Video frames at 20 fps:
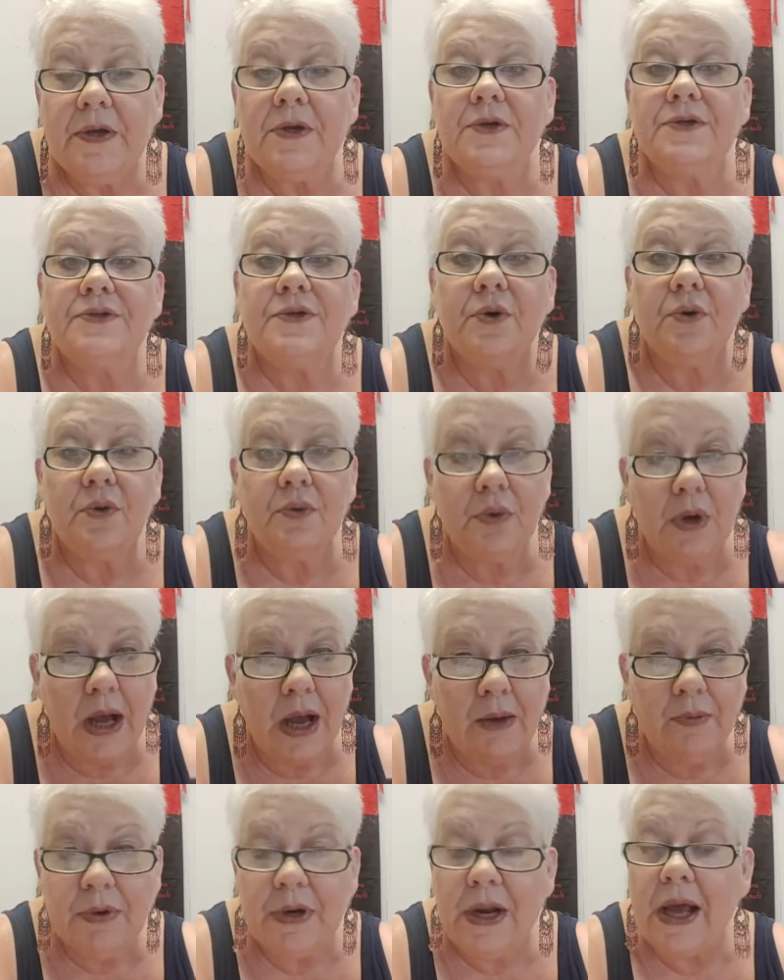So
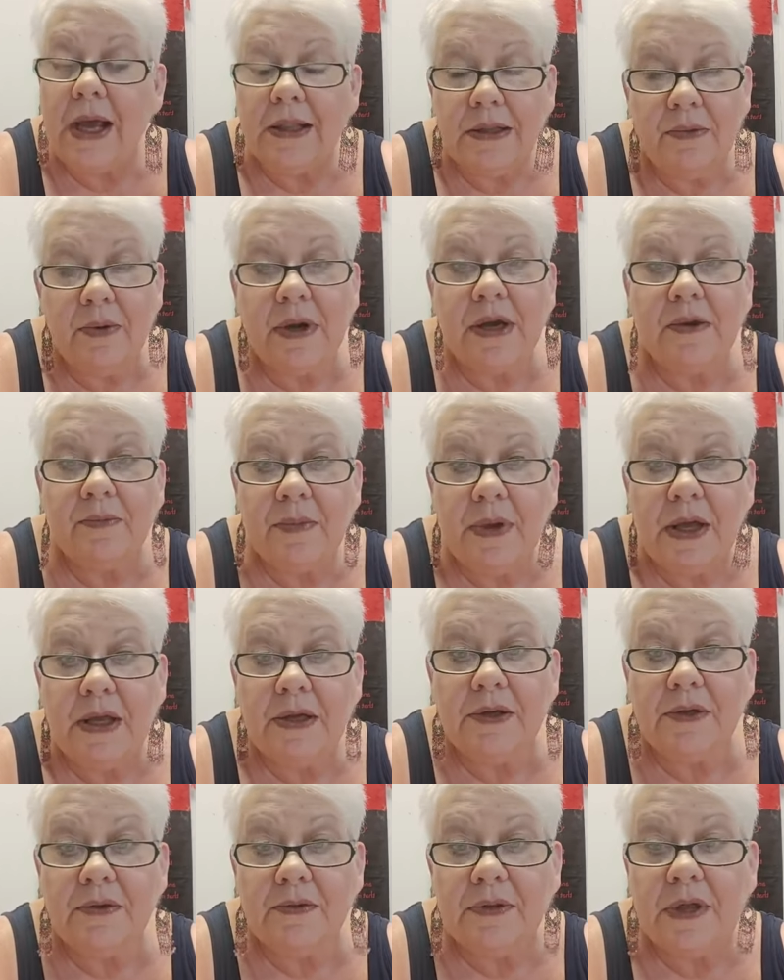I would highly
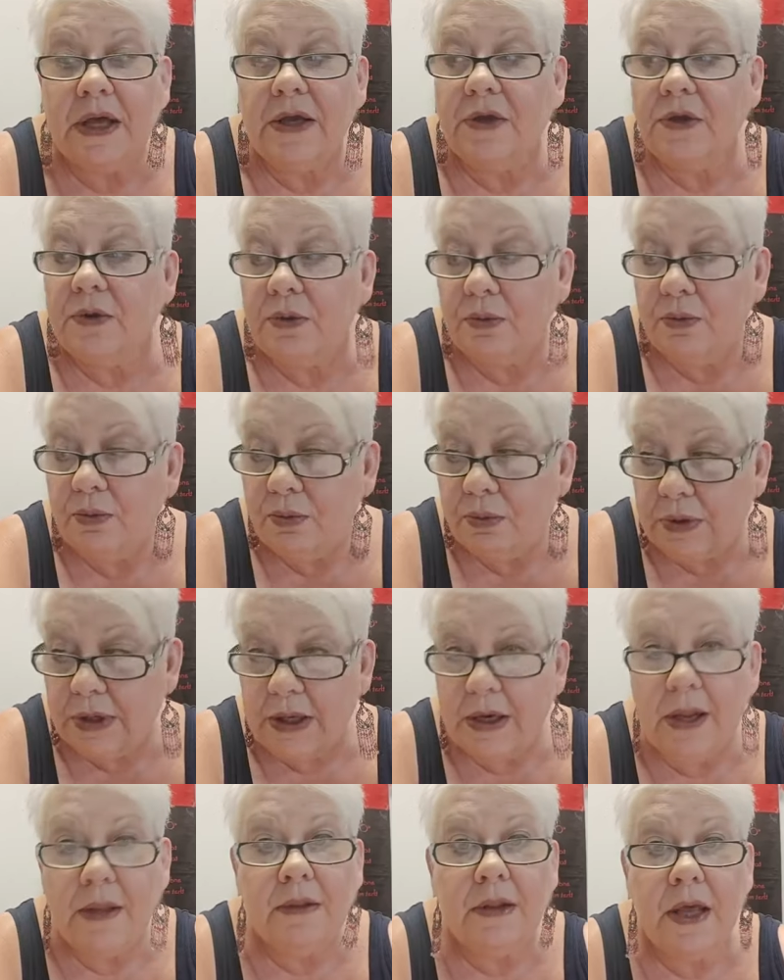recommend that you
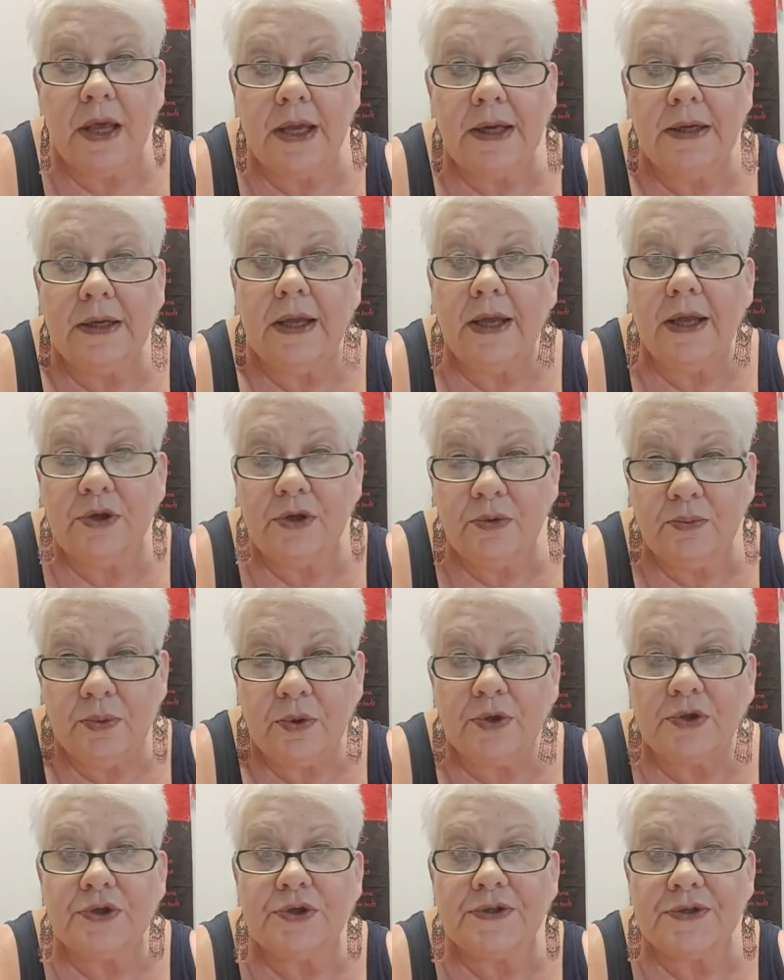get online and you
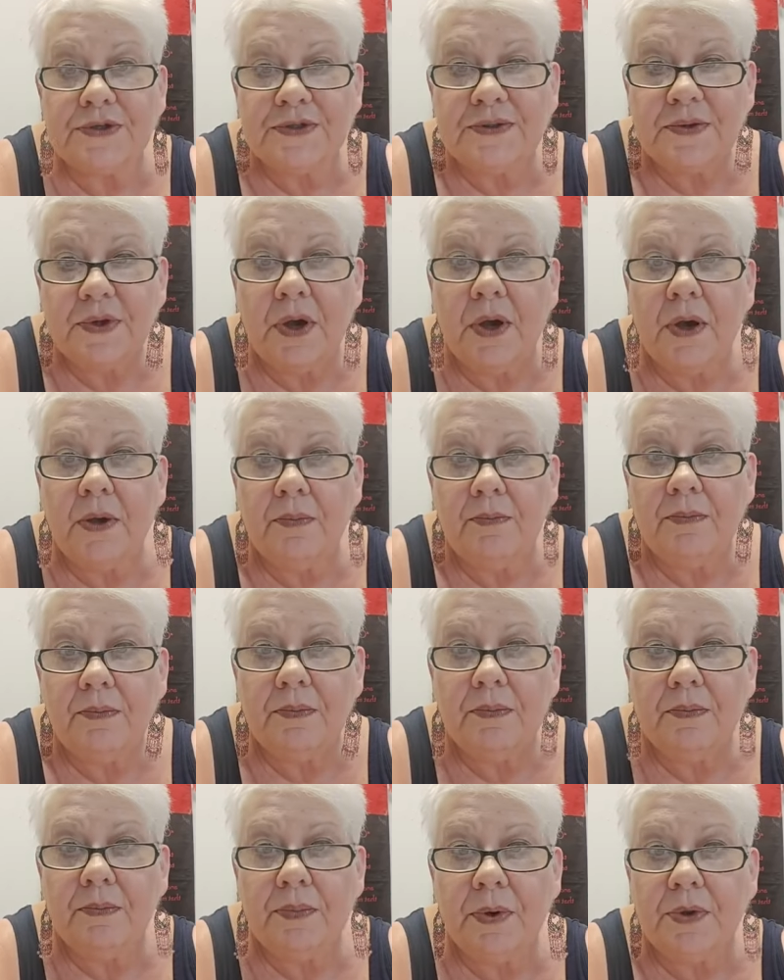purchase
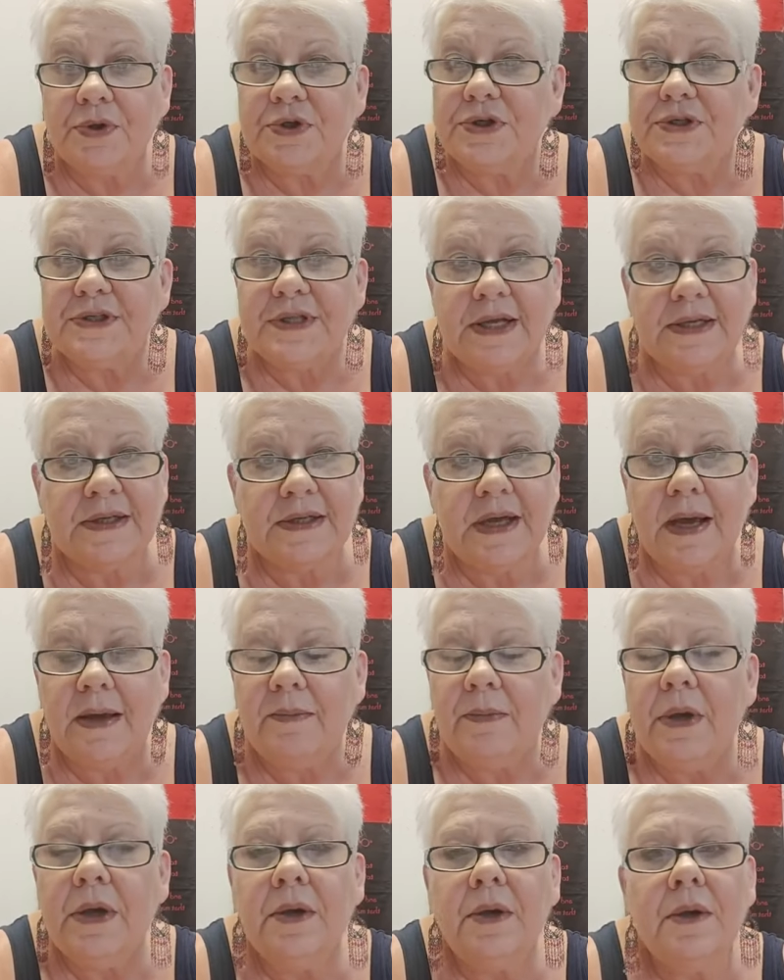that
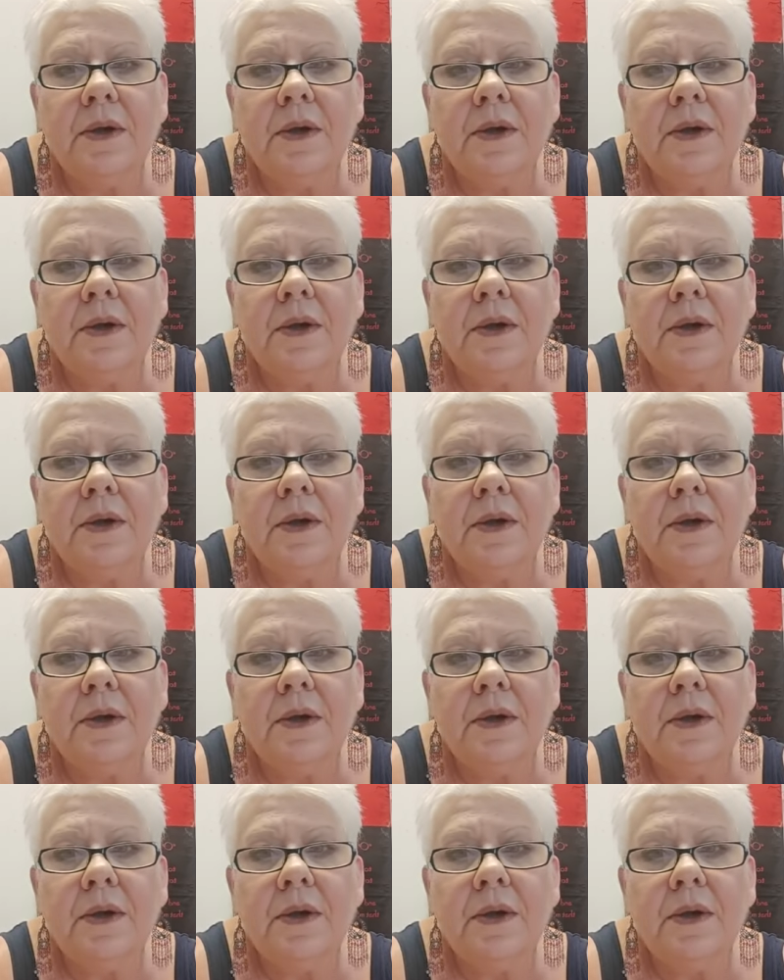time,